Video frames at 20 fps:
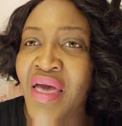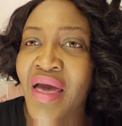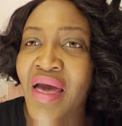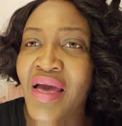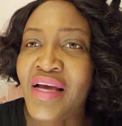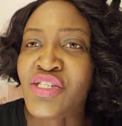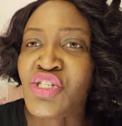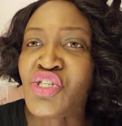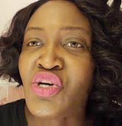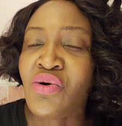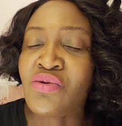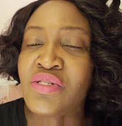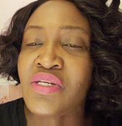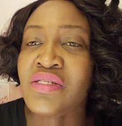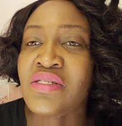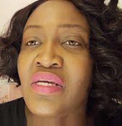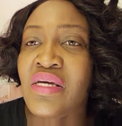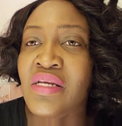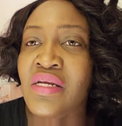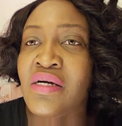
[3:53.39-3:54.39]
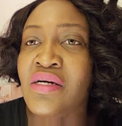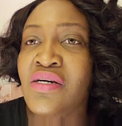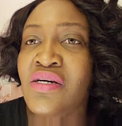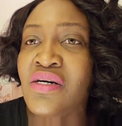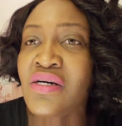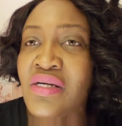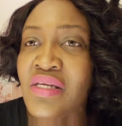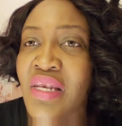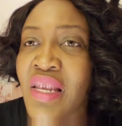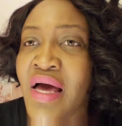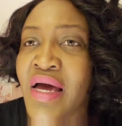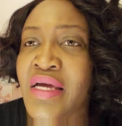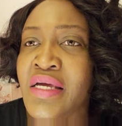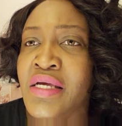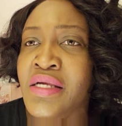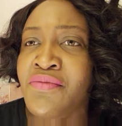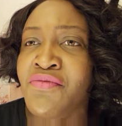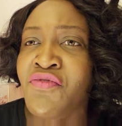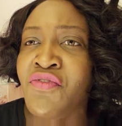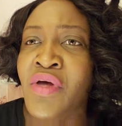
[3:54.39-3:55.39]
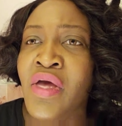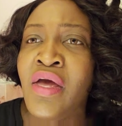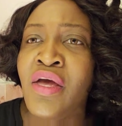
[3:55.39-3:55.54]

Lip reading: and shows us in a good light,